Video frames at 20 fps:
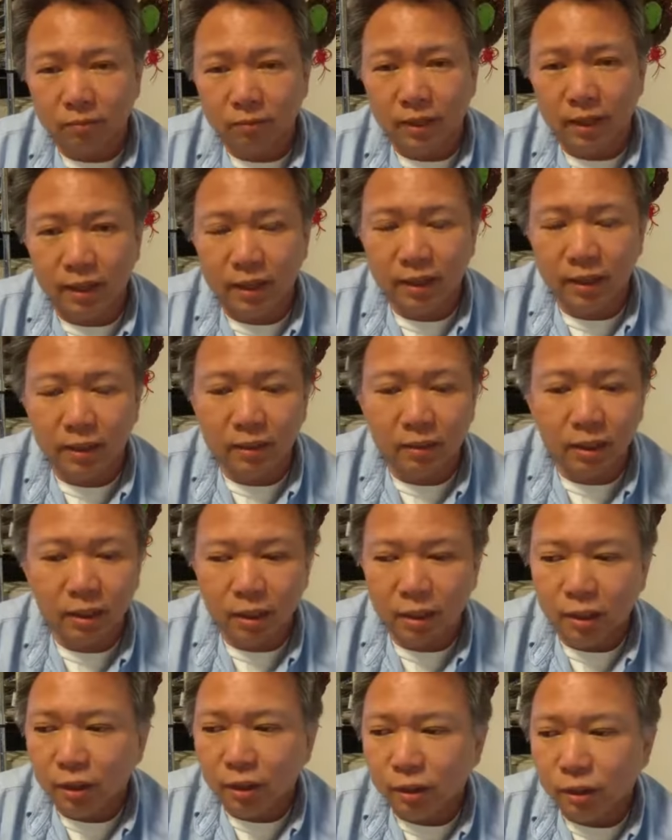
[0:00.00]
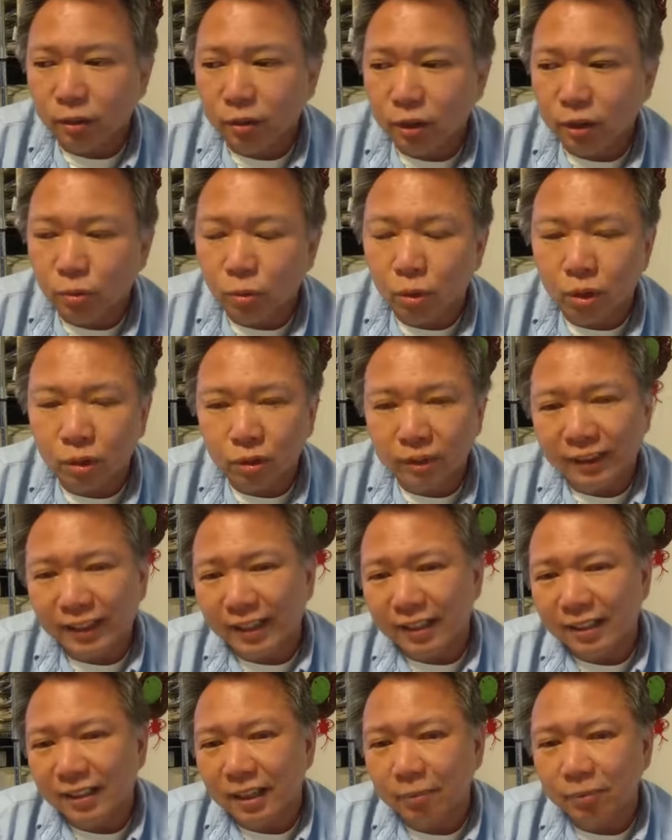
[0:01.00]
and you won't
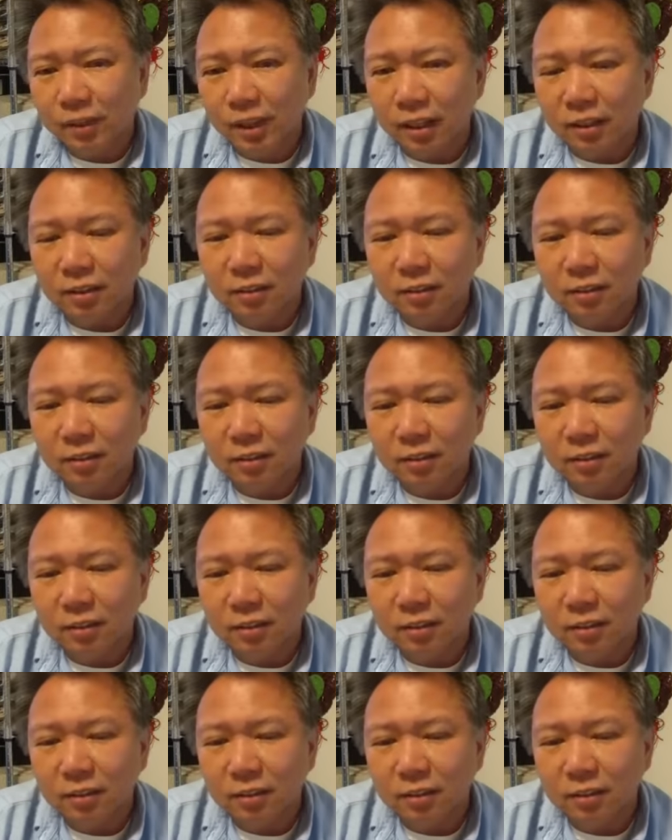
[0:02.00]
get an update